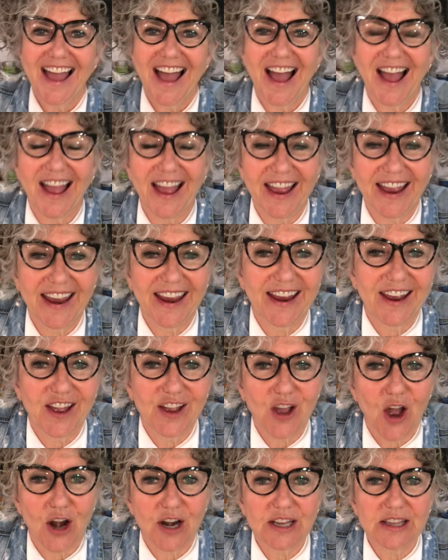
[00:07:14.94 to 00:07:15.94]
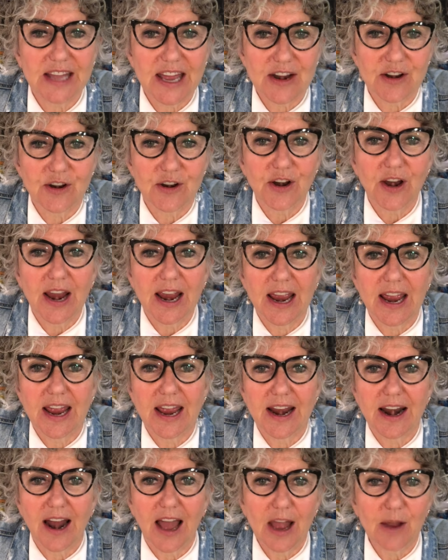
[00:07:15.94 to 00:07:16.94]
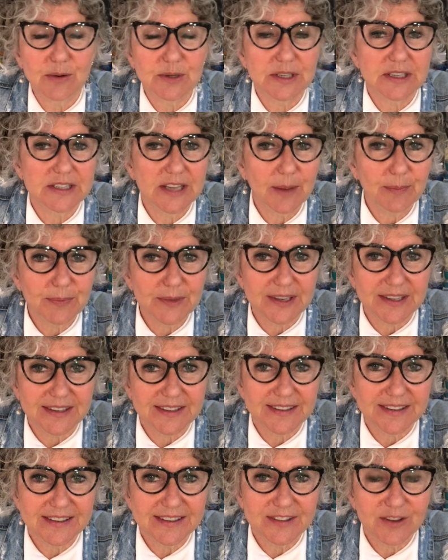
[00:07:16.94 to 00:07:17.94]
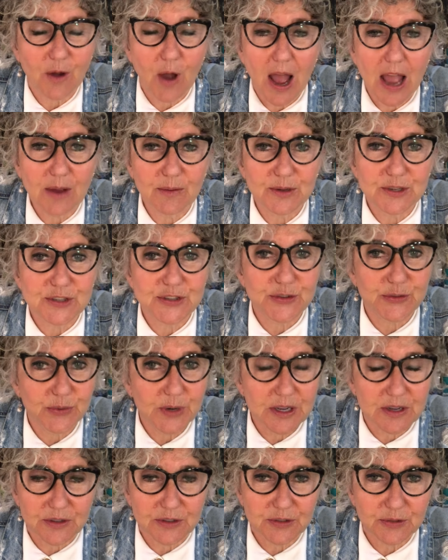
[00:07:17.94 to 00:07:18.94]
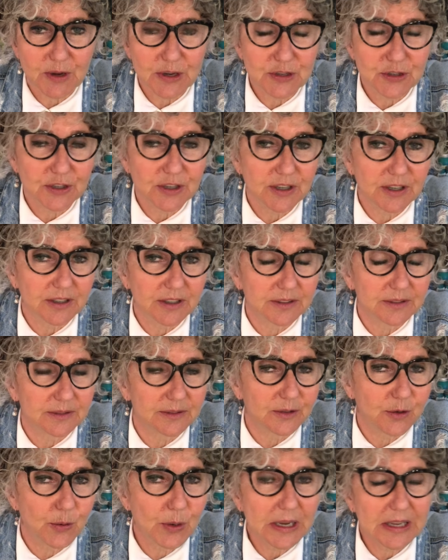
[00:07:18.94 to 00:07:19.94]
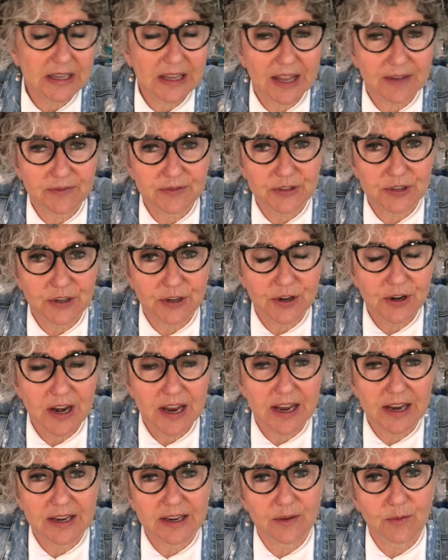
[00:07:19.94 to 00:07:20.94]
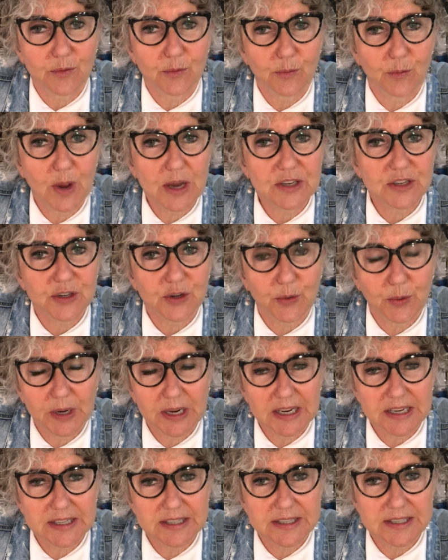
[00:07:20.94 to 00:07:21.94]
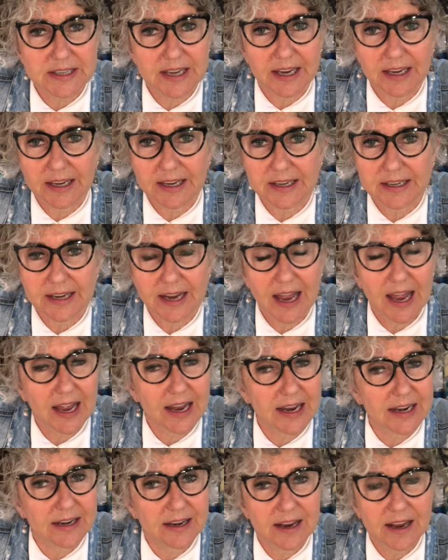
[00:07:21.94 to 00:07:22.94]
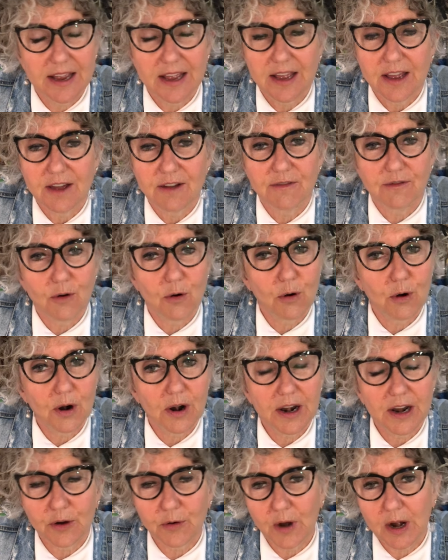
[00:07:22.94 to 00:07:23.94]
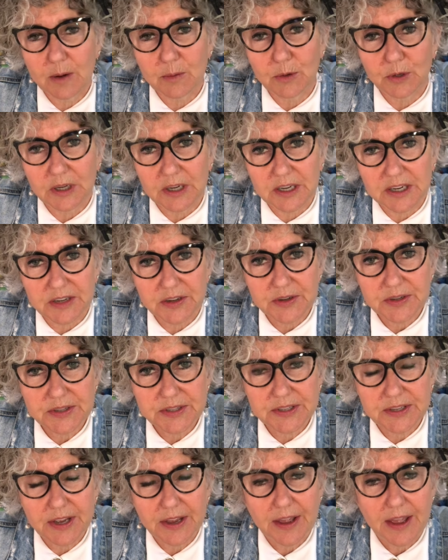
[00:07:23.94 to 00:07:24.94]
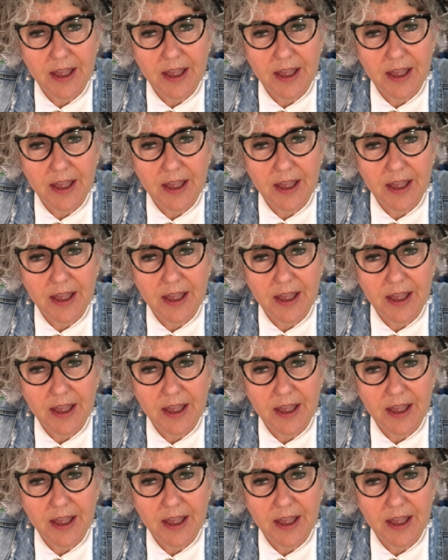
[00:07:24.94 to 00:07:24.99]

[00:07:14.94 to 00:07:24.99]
I got a letter and I was accepted. So I was thrilled. So I took a quick left turn and went to Queens and had four incredible years.